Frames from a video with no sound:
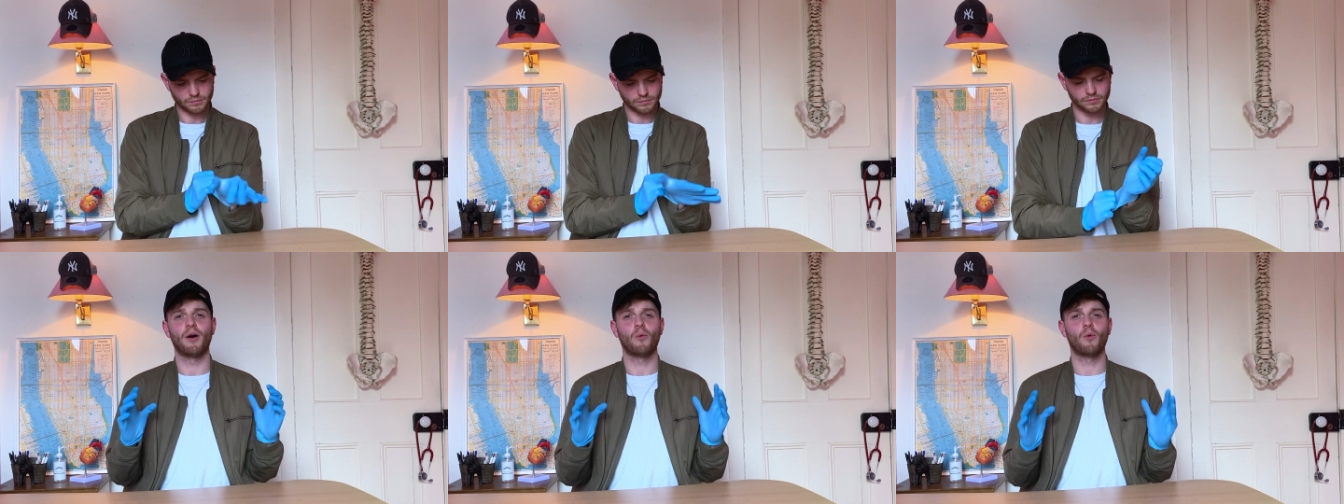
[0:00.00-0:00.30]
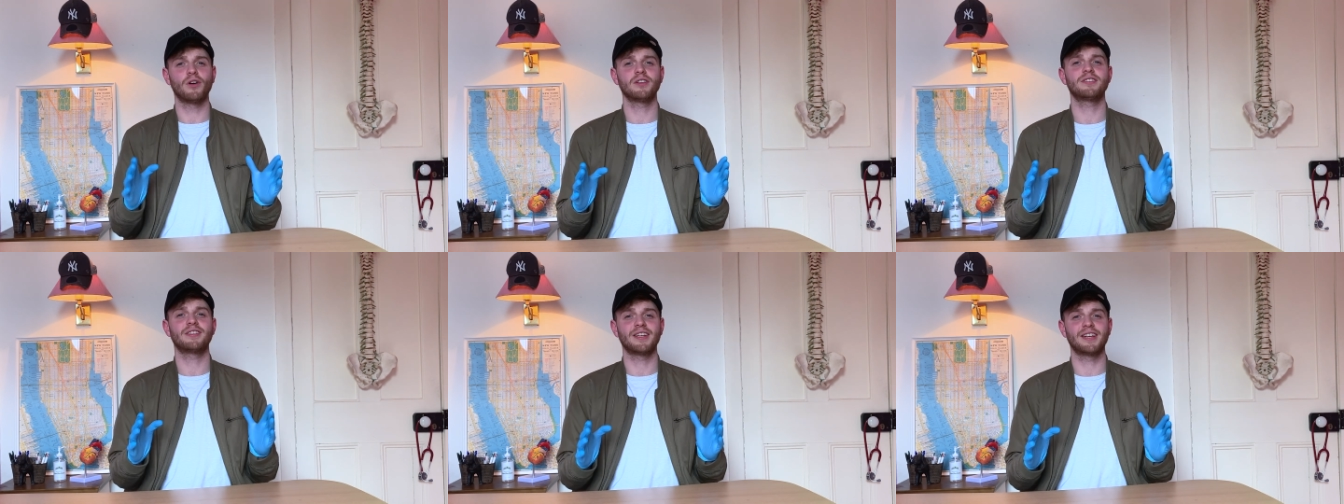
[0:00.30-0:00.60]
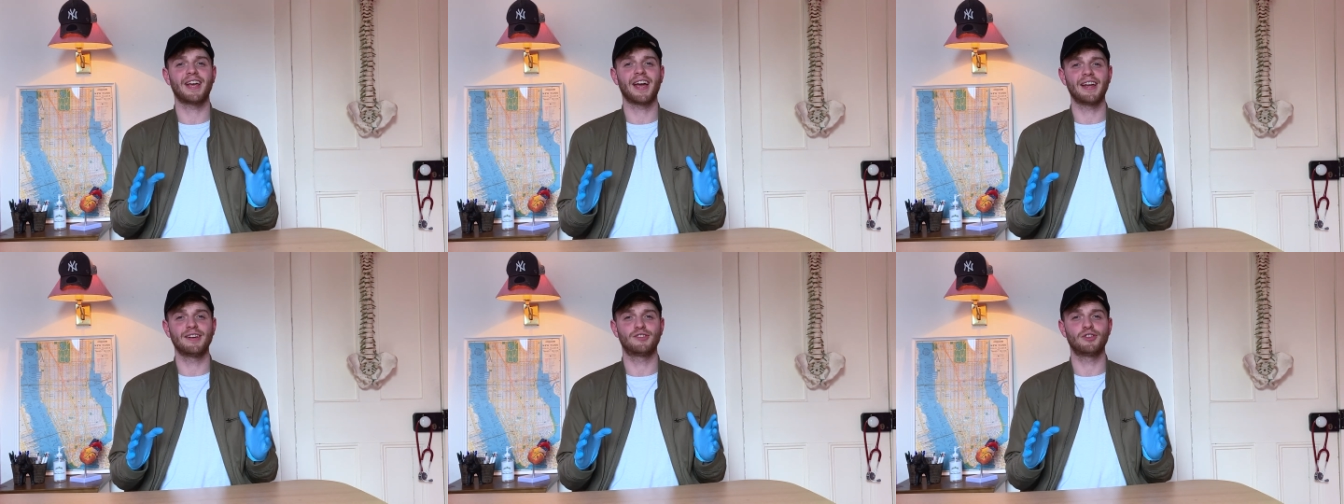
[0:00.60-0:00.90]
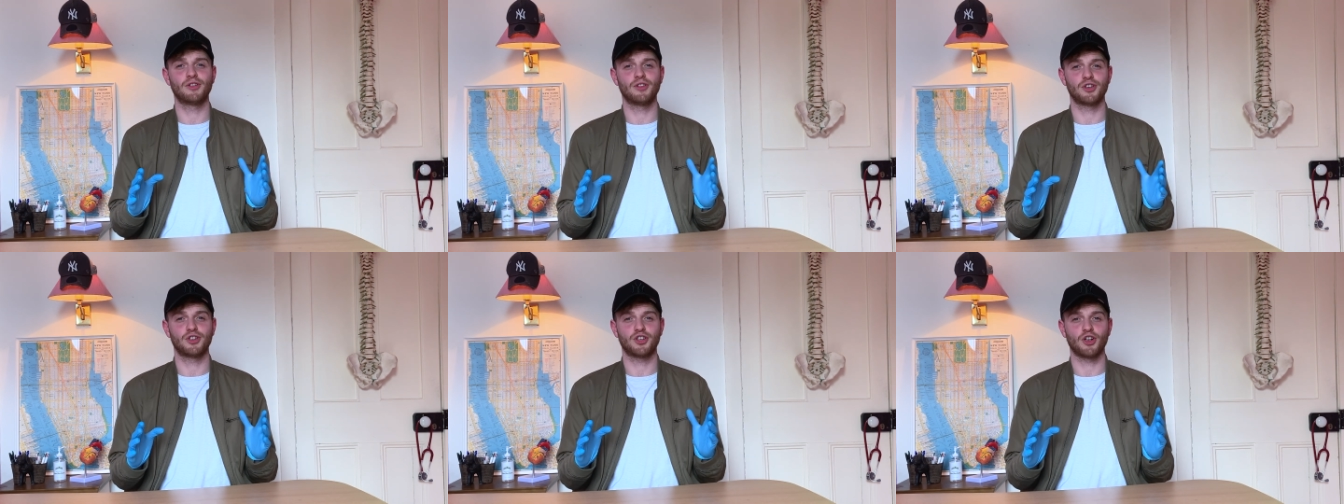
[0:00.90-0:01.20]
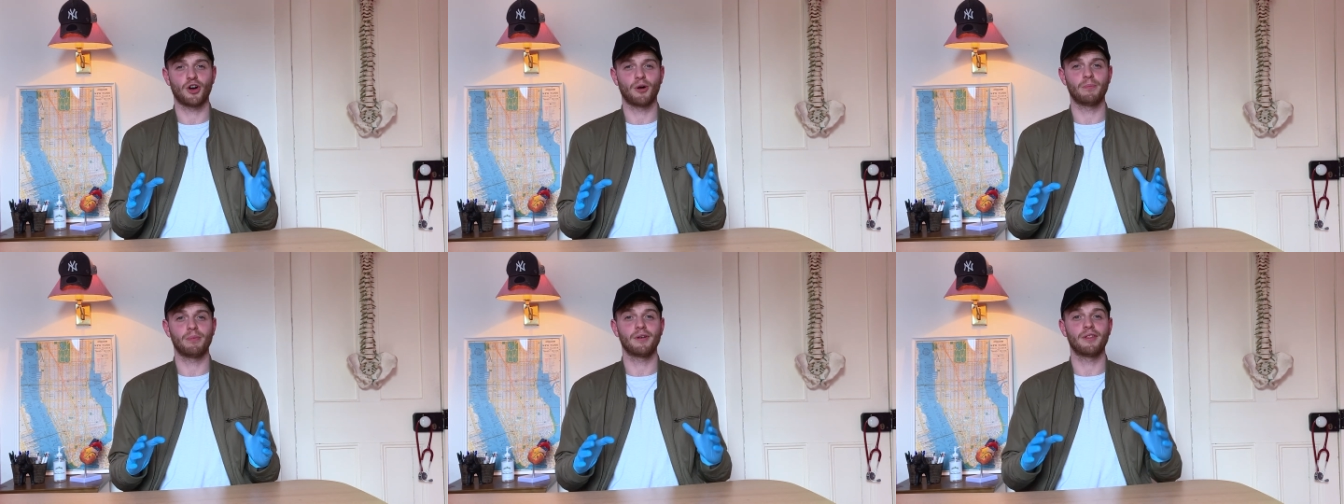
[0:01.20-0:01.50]
Once they get into the
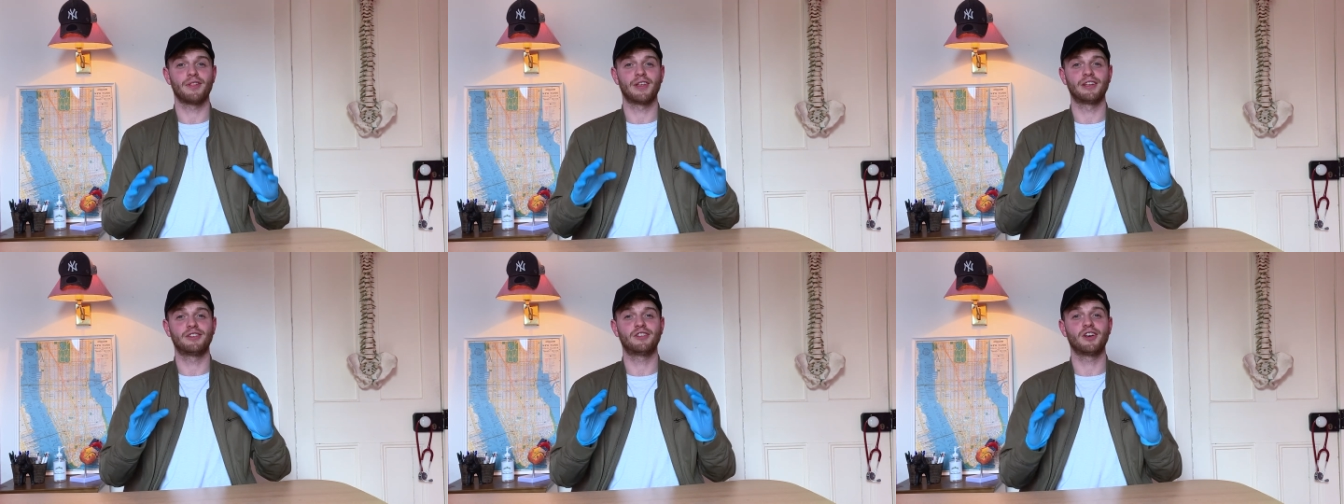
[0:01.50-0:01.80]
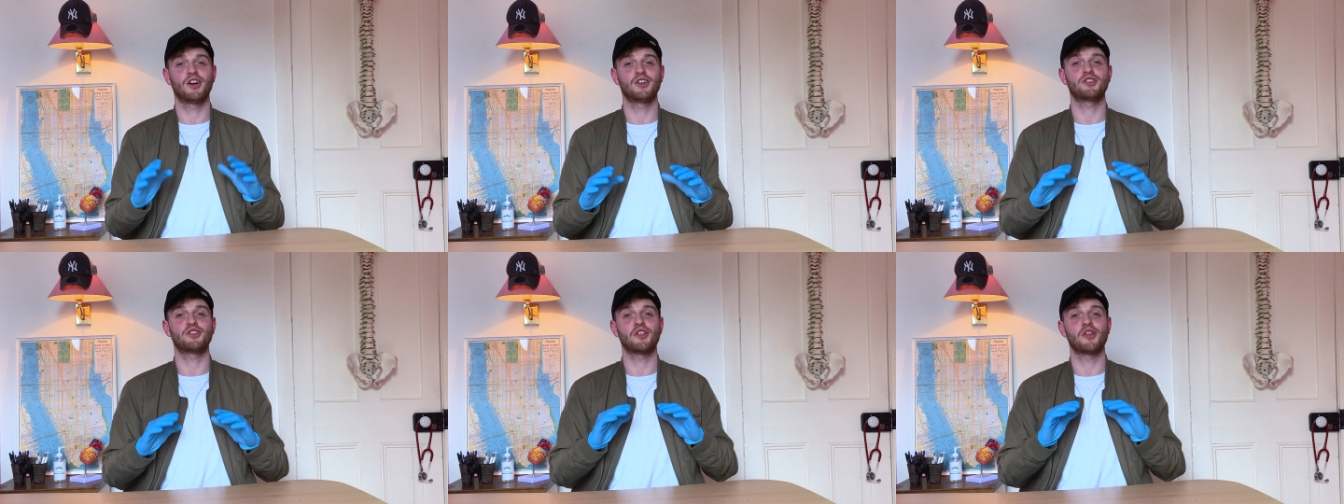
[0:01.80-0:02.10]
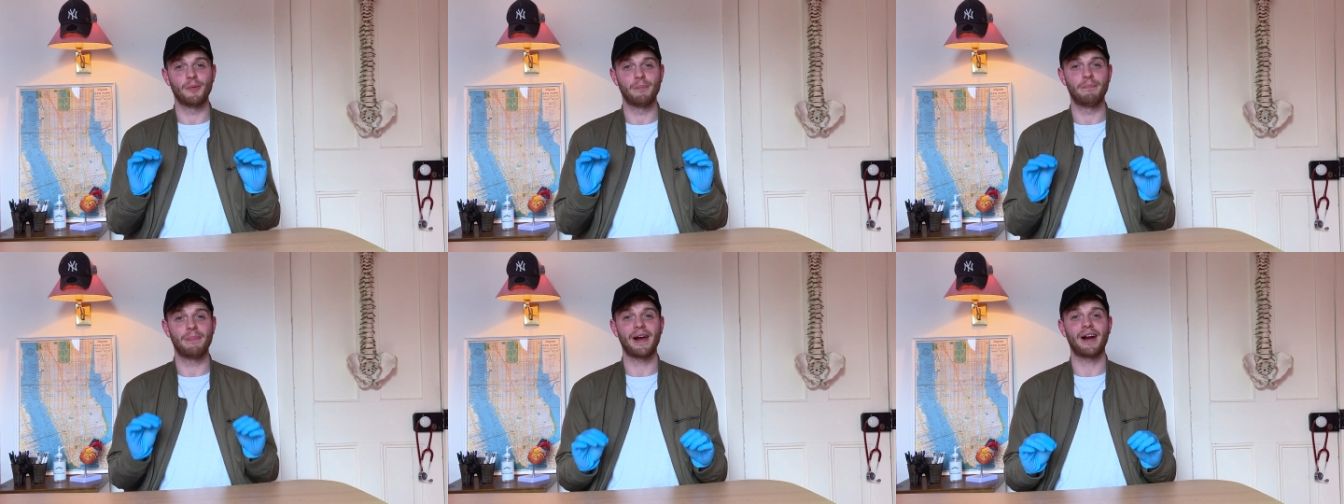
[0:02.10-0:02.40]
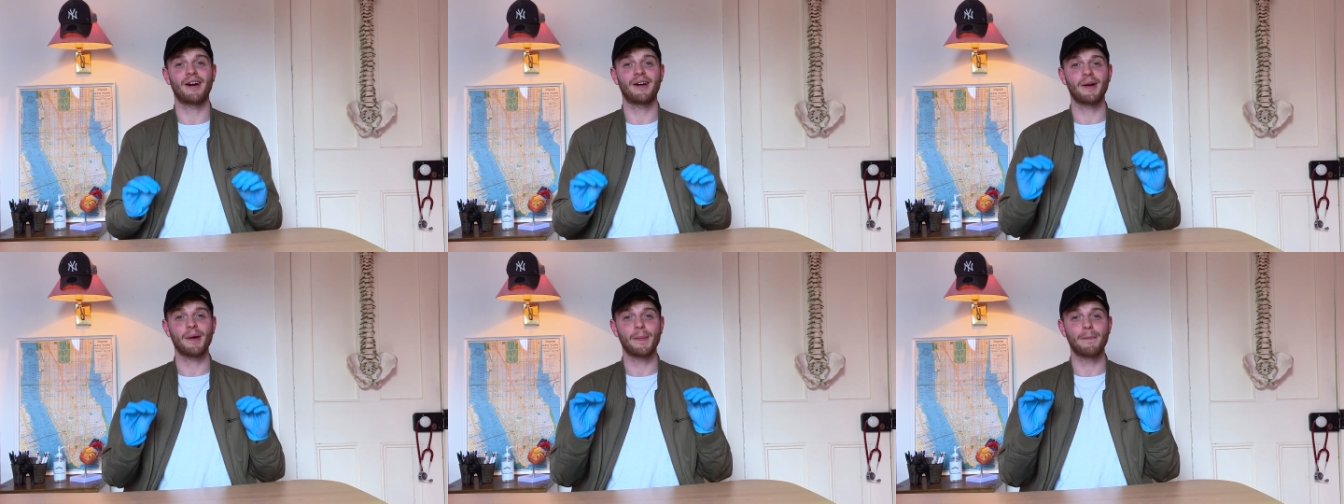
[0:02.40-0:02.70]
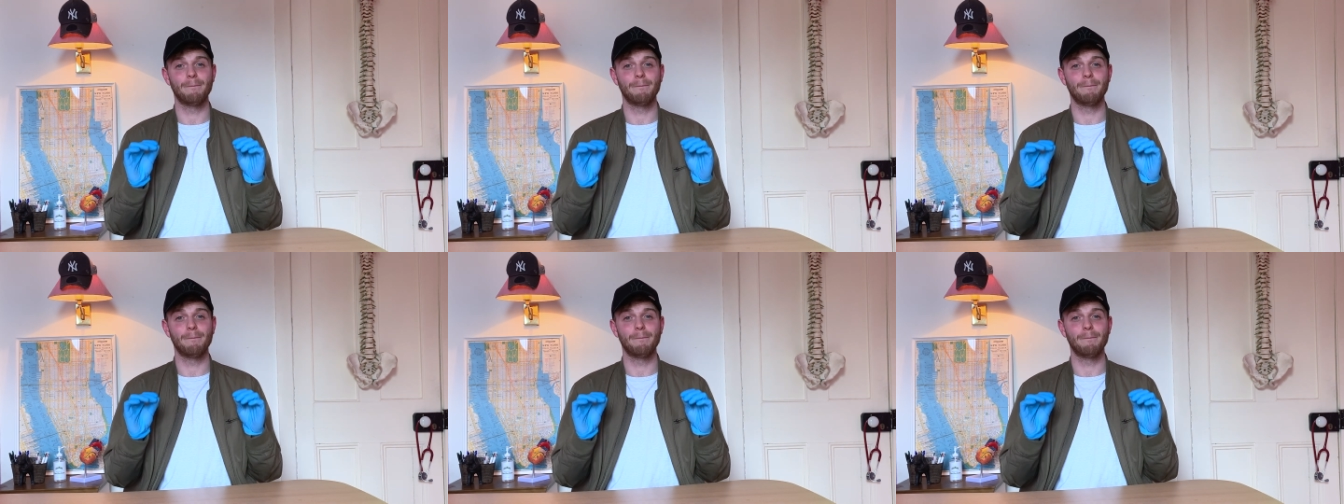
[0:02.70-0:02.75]
shop, they touch the bare